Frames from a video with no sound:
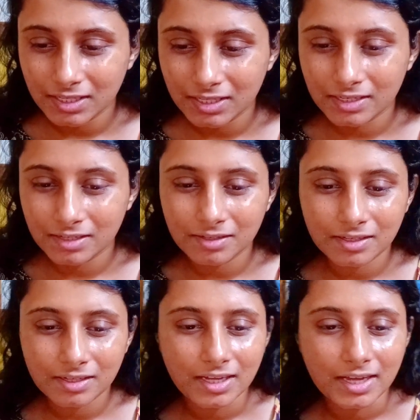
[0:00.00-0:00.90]

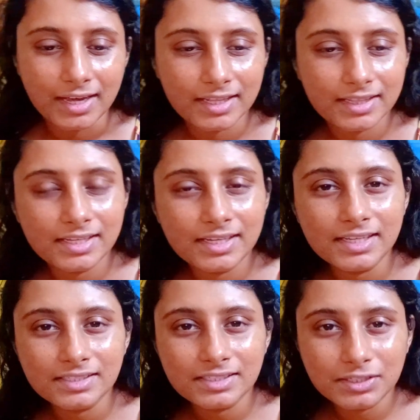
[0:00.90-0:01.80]
And
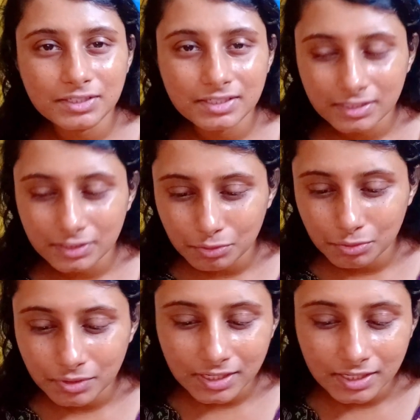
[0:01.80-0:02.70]
his
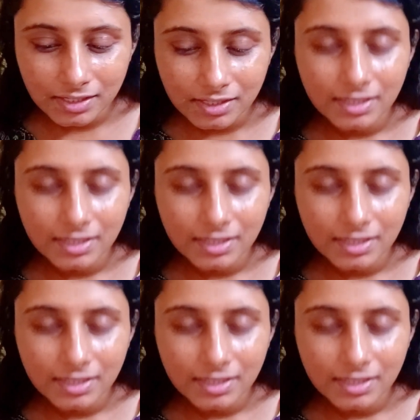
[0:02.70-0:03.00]
duty